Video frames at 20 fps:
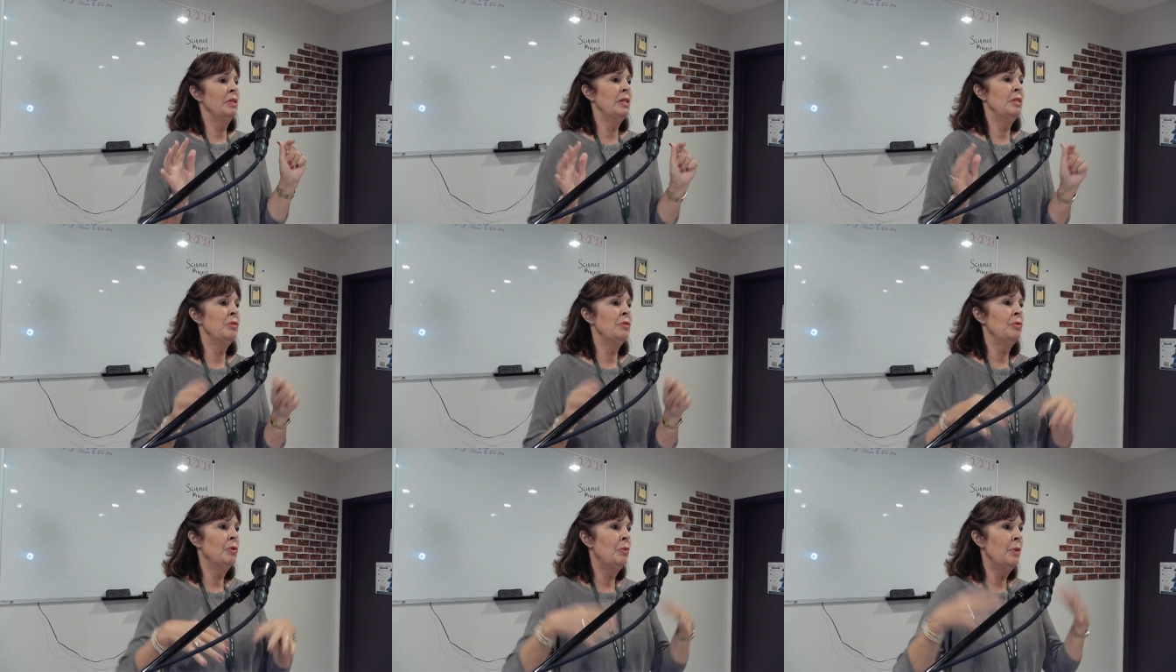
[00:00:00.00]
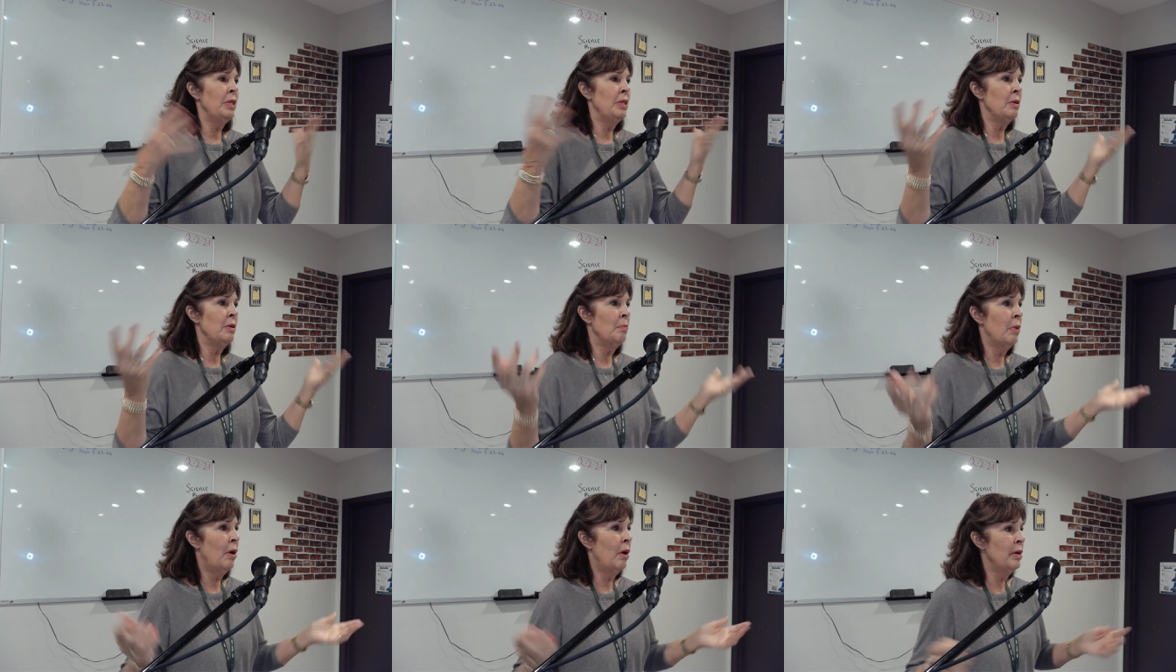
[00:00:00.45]
threw away
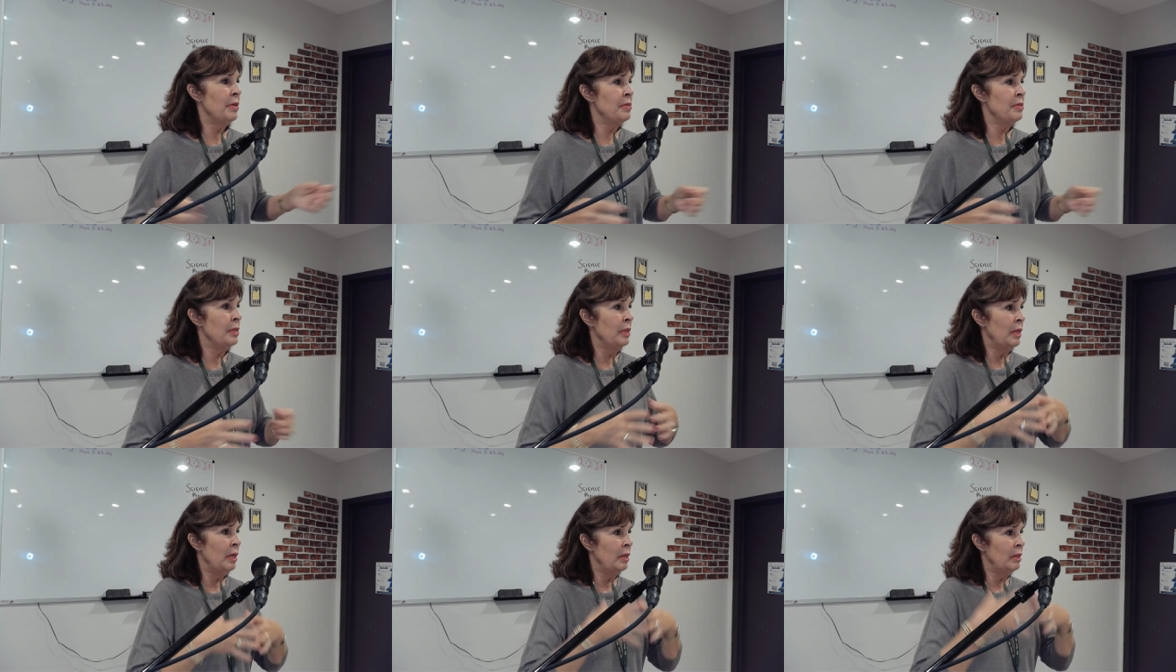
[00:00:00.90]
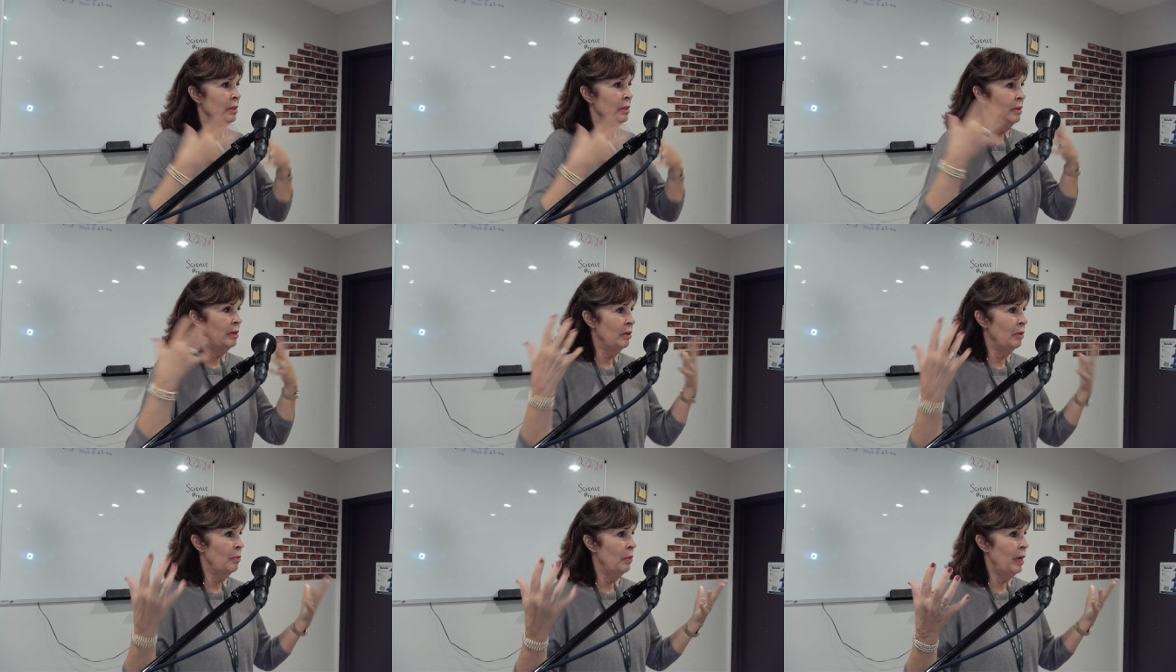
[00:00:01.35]
their bras and they
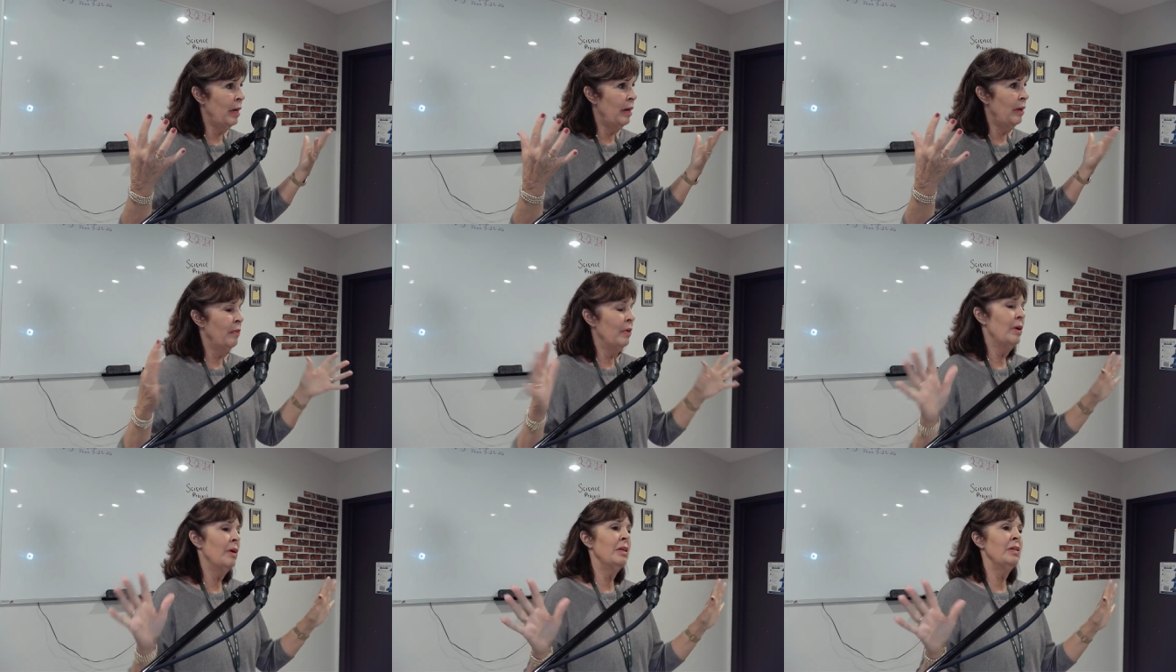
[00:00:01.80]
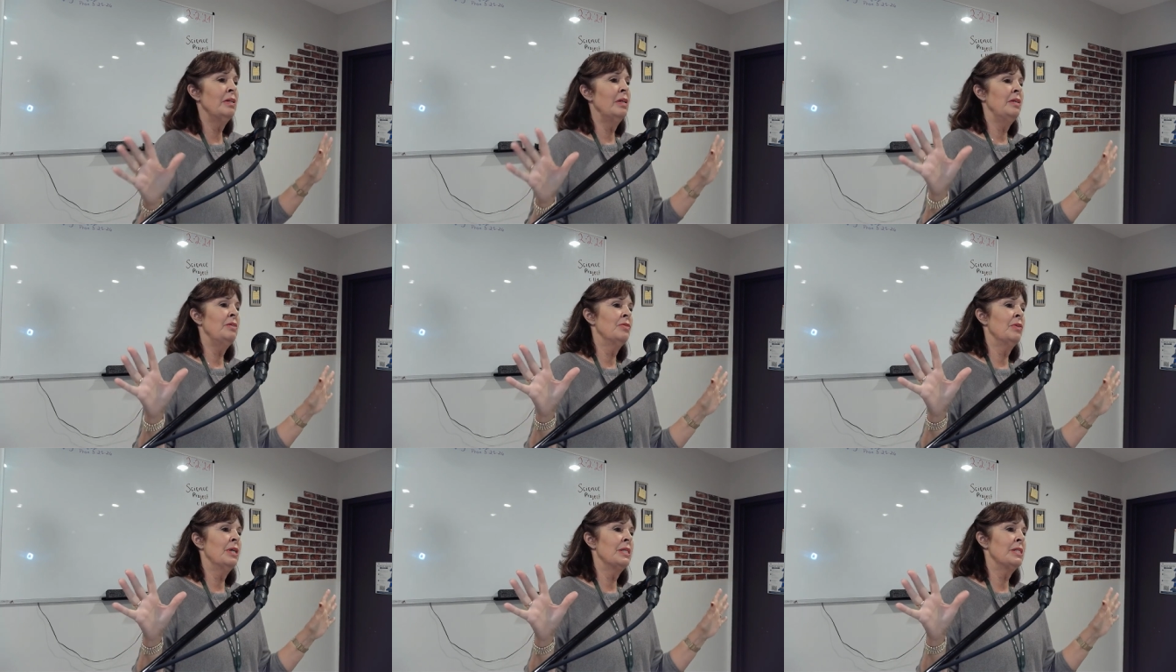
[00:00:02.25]
you know whatever and they
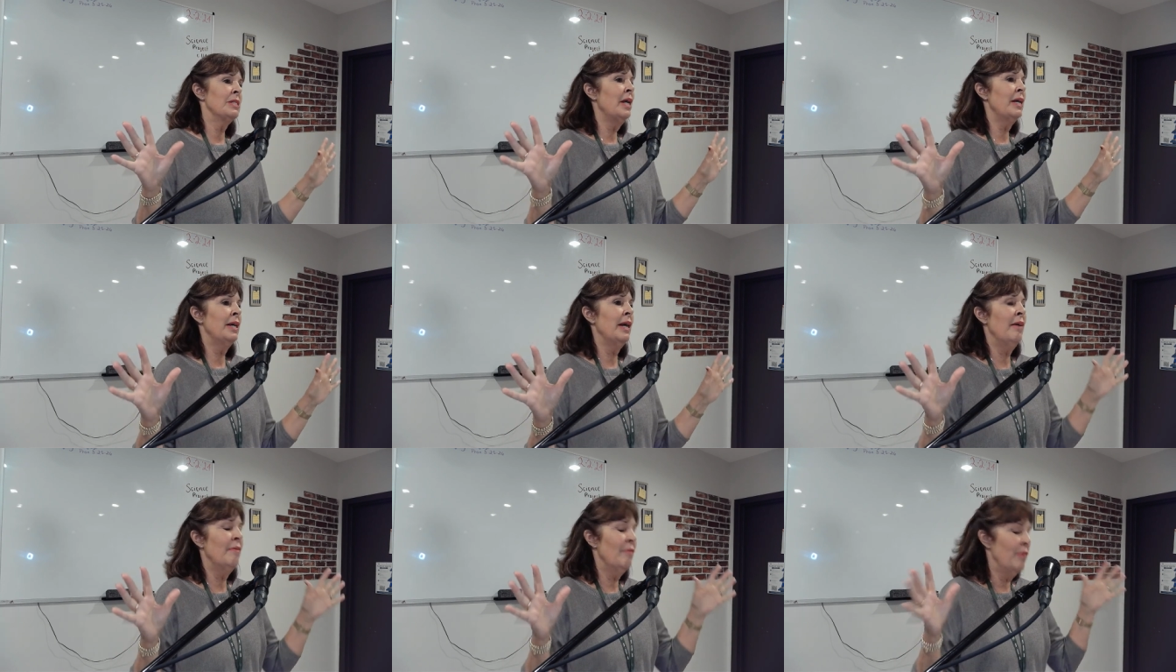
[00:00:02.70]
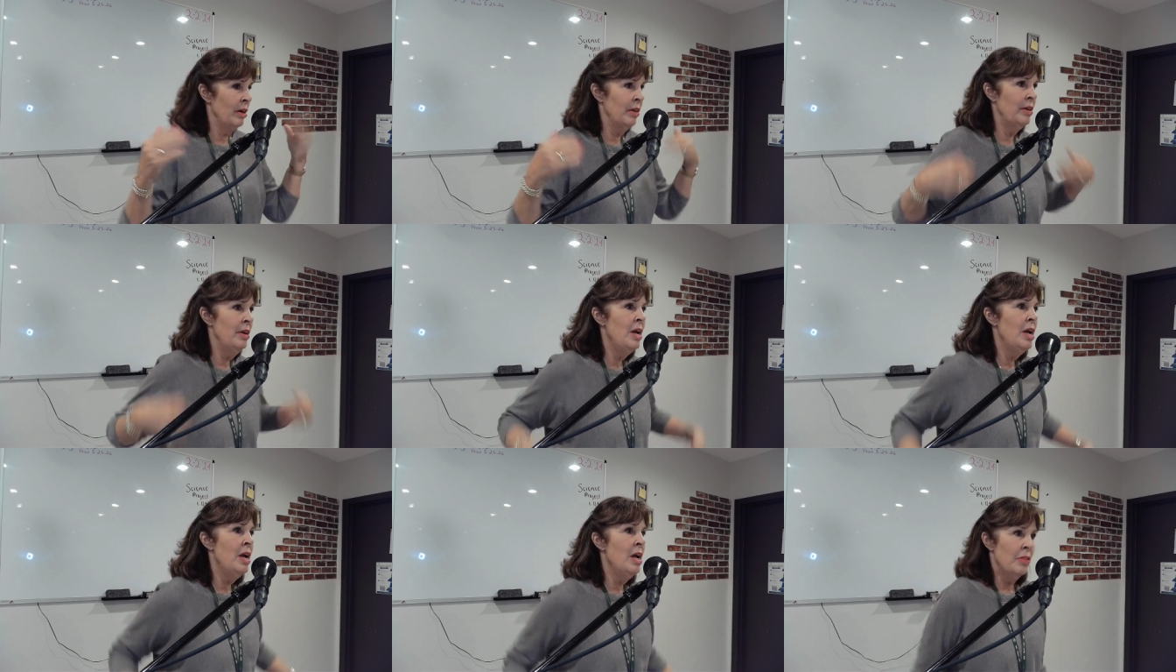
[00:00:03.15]
dressed like ever and